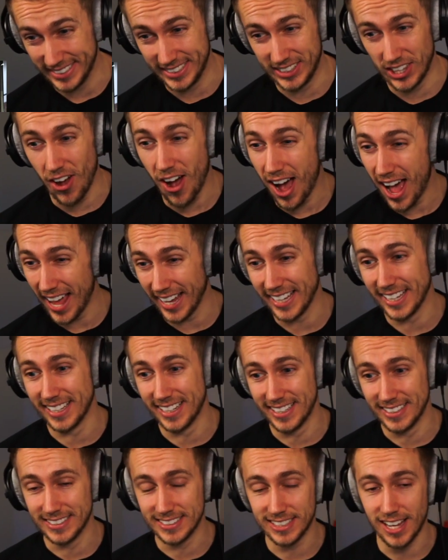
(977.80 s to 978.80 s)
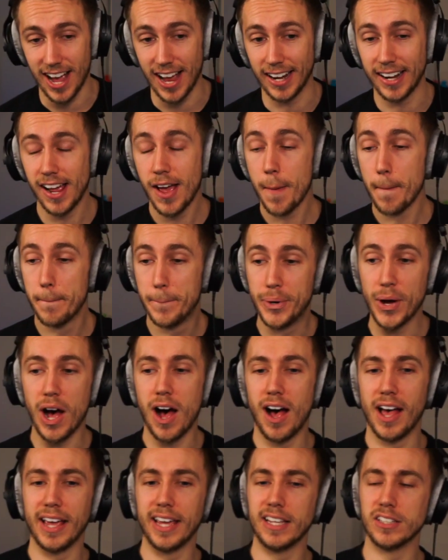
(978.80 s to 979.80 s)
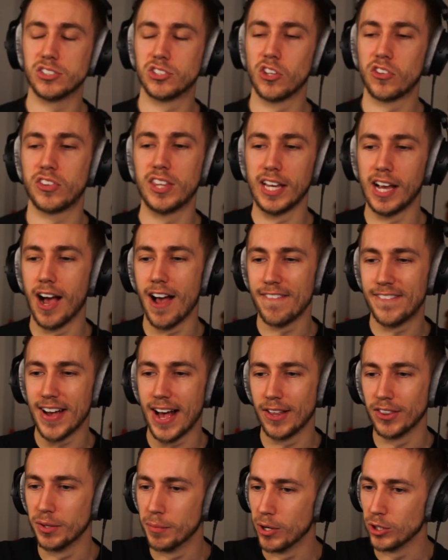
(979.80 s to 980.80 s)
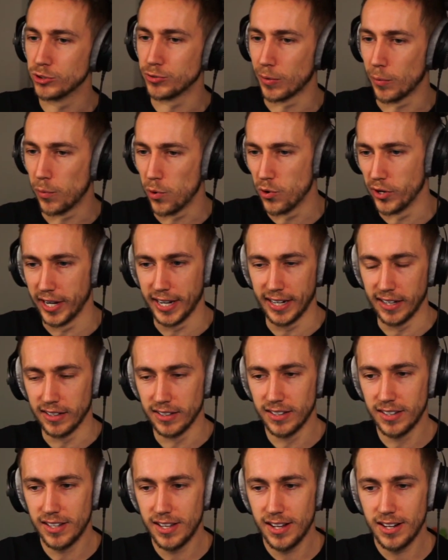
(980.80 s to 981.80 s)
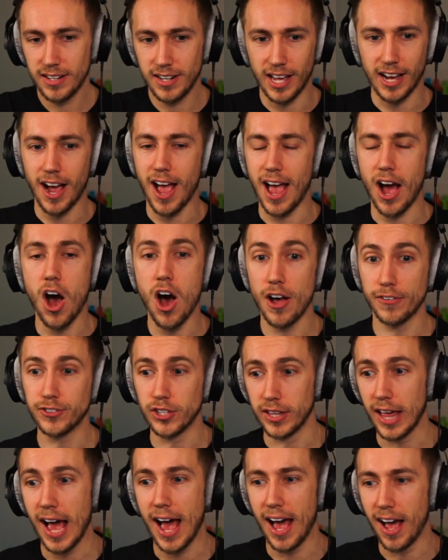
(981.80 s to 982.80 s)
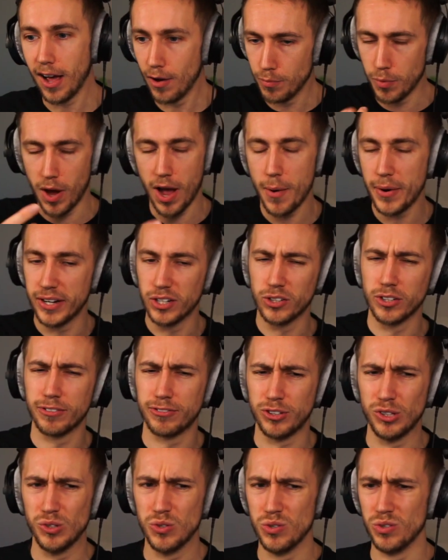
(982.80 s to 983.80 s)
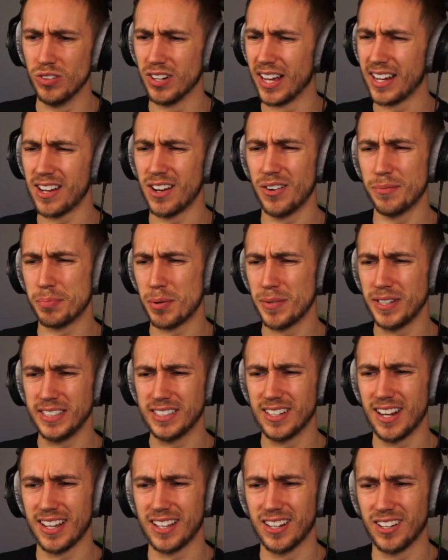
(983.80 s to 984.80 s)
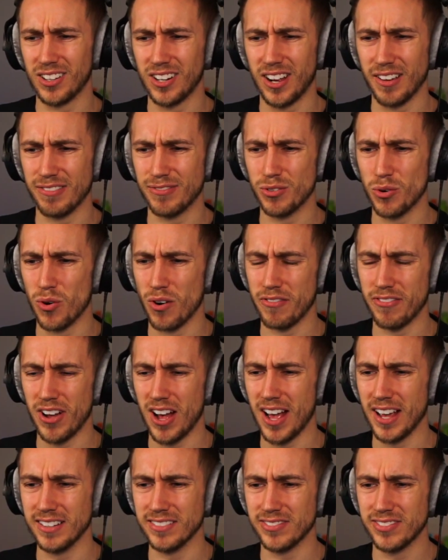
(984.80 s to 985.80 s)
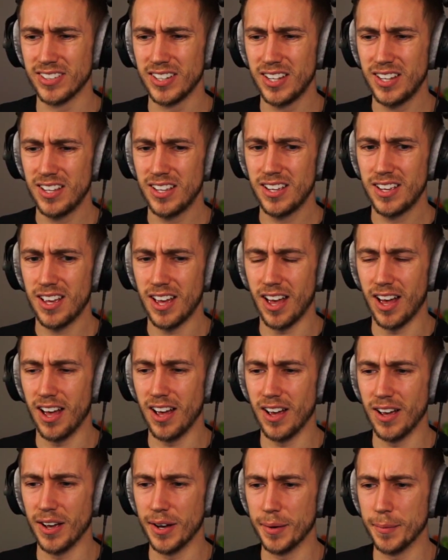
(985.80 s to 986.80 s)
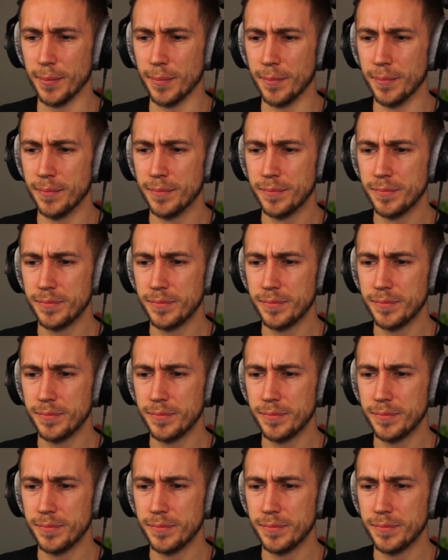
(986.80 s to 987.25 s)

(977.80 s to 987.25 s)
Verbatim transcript: dying inside. But it's the thing I found the most rewarding. Like I, after that, I, I, went on a few. Like I probably did like another like four or five um